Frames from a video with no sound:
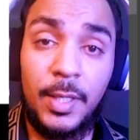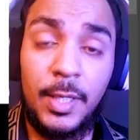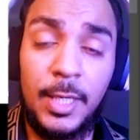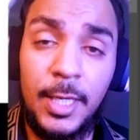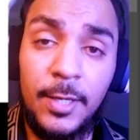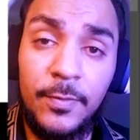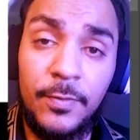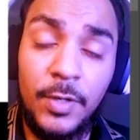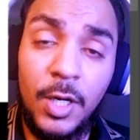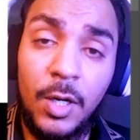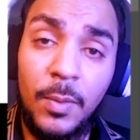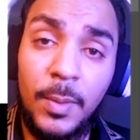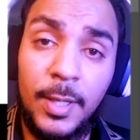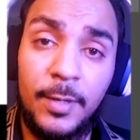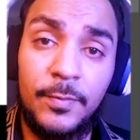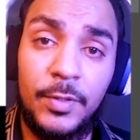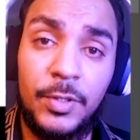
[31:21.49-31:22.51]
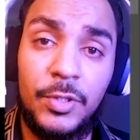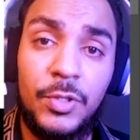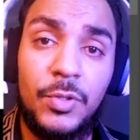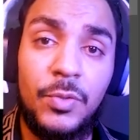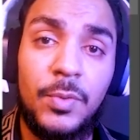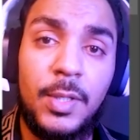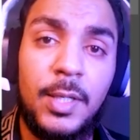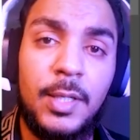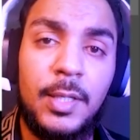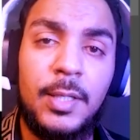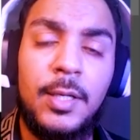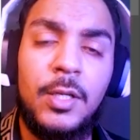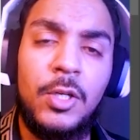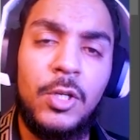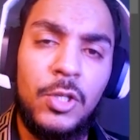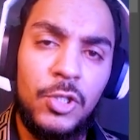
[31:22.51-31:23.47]
If, however, you are
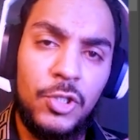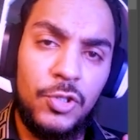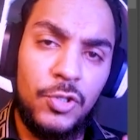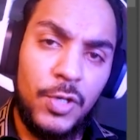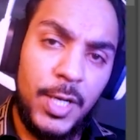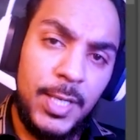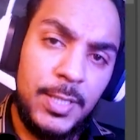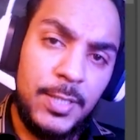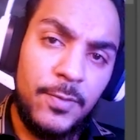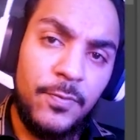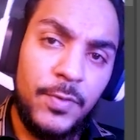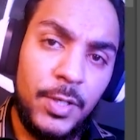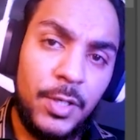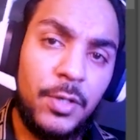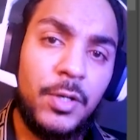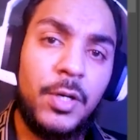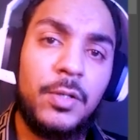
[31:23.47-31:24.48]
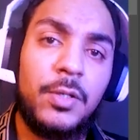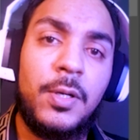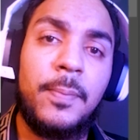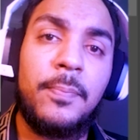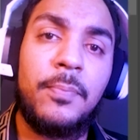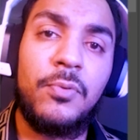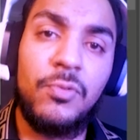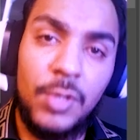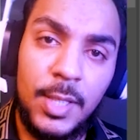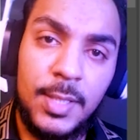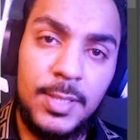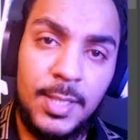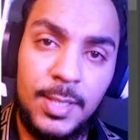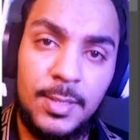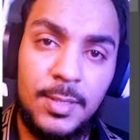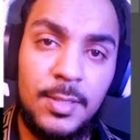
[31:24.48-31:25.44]
trying to figure out a
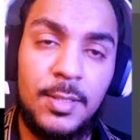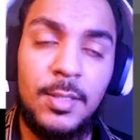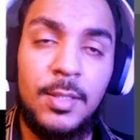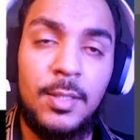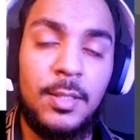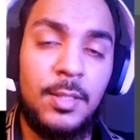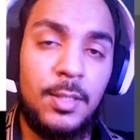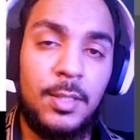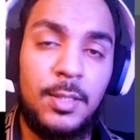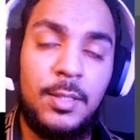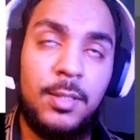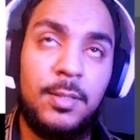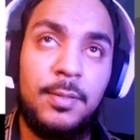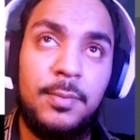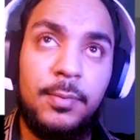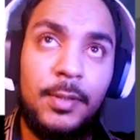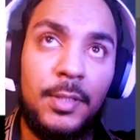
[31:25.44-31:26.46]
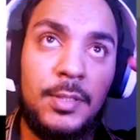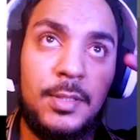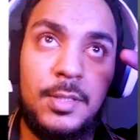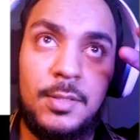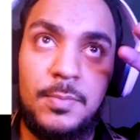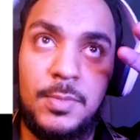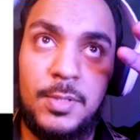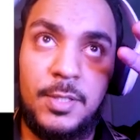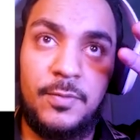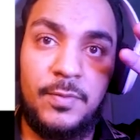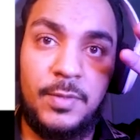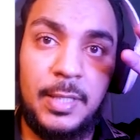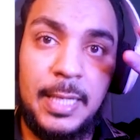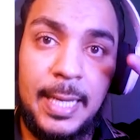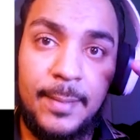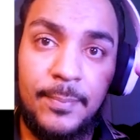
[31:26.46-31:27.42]
process in terms of
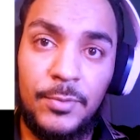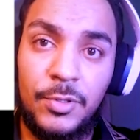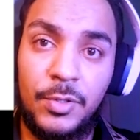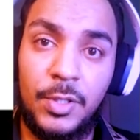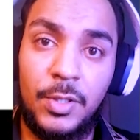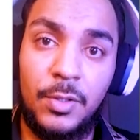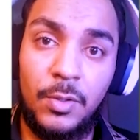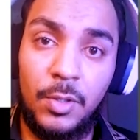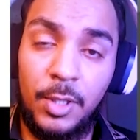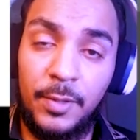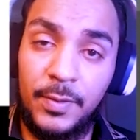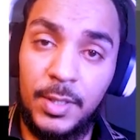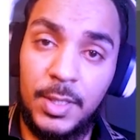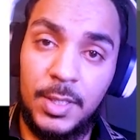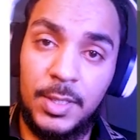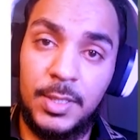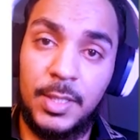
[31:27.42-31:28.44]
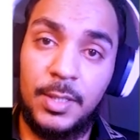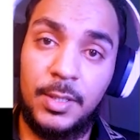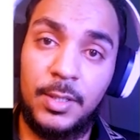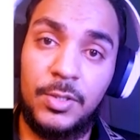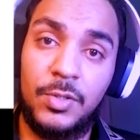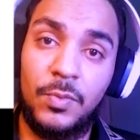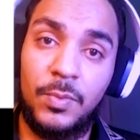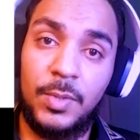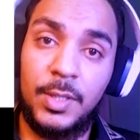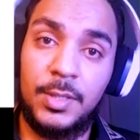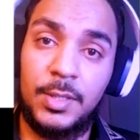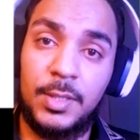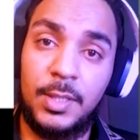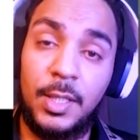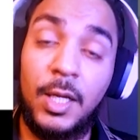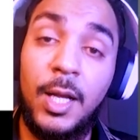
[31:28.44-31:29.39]
capturing all the detail that you want
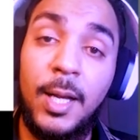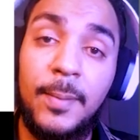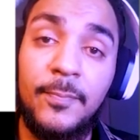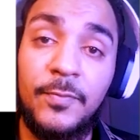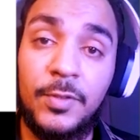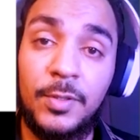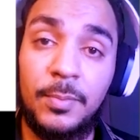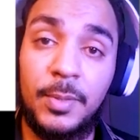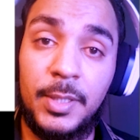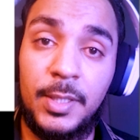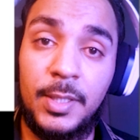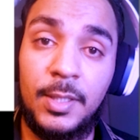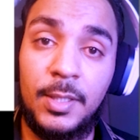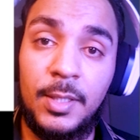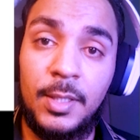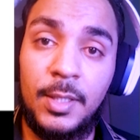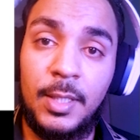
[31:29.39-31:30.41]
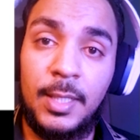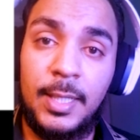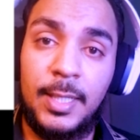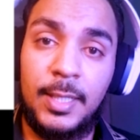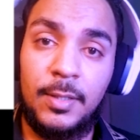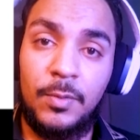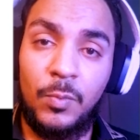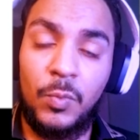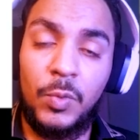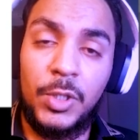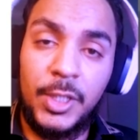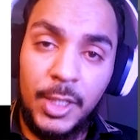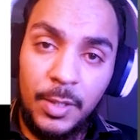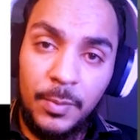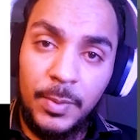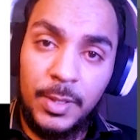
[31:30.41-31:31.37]
comfortably and
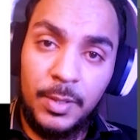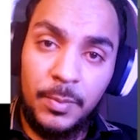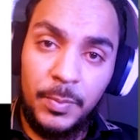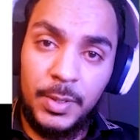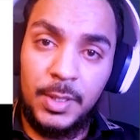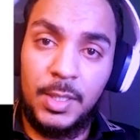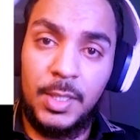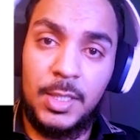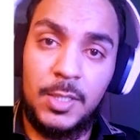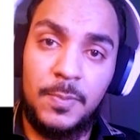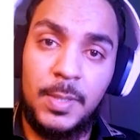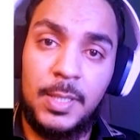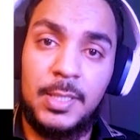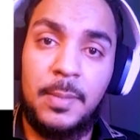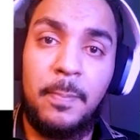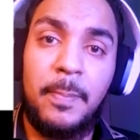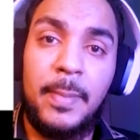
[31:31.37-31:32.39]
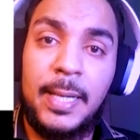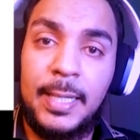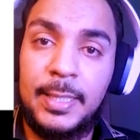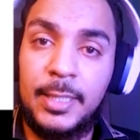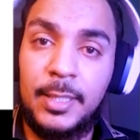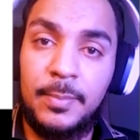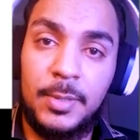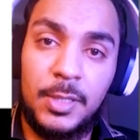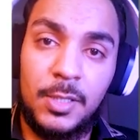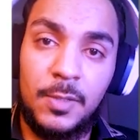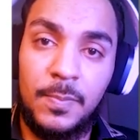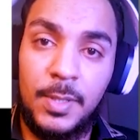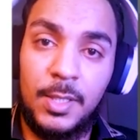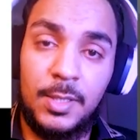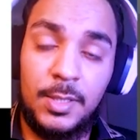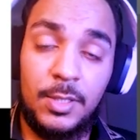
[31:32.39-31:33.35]
working with it within a space, a malleable
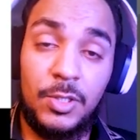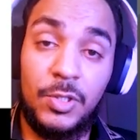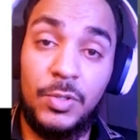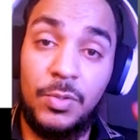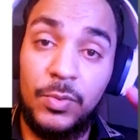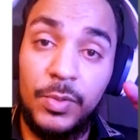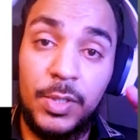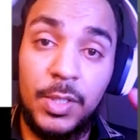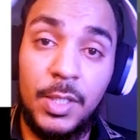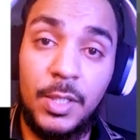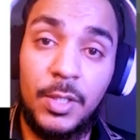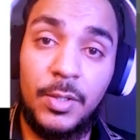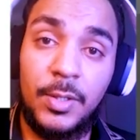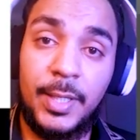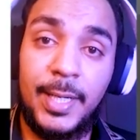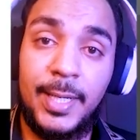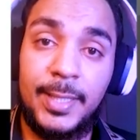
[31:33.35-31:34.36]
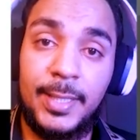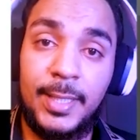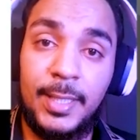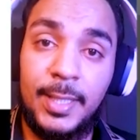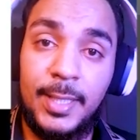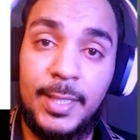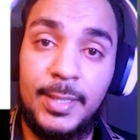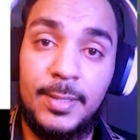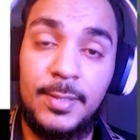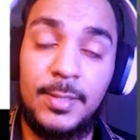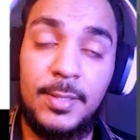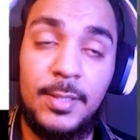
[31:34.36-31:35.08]
space, using the organic lines,